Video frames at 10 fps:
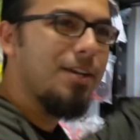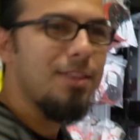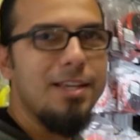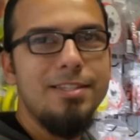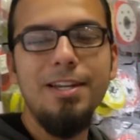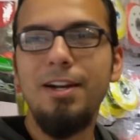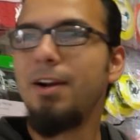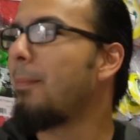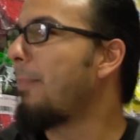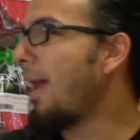of good things
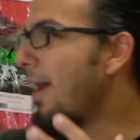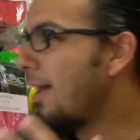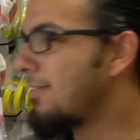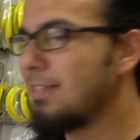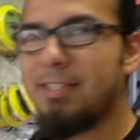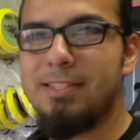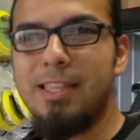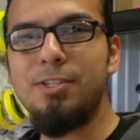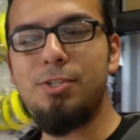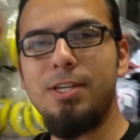here. Pads, this is the
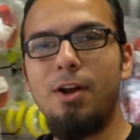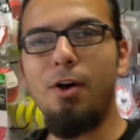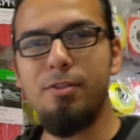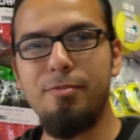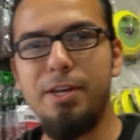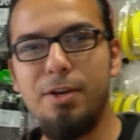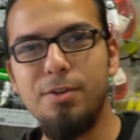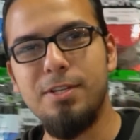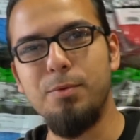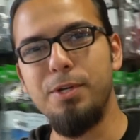things you see in all the
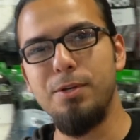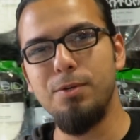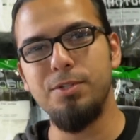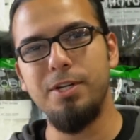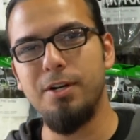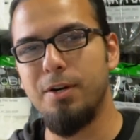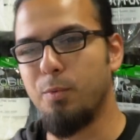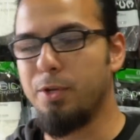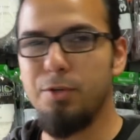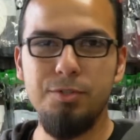videos that we use here.
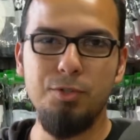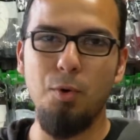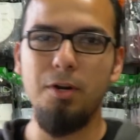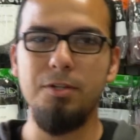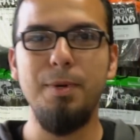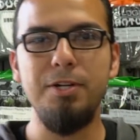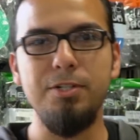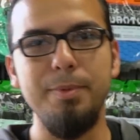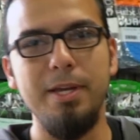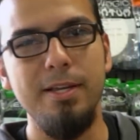We use Torque
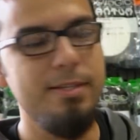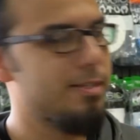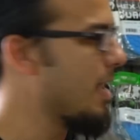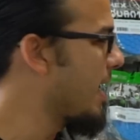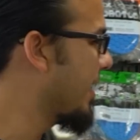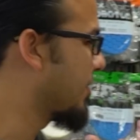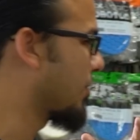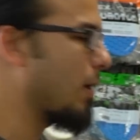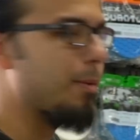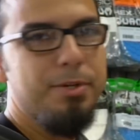especially because it's a
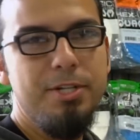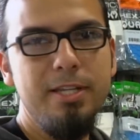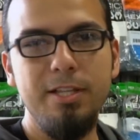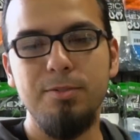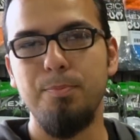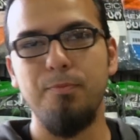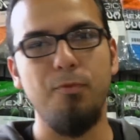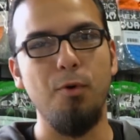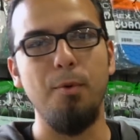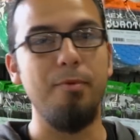great machine that's for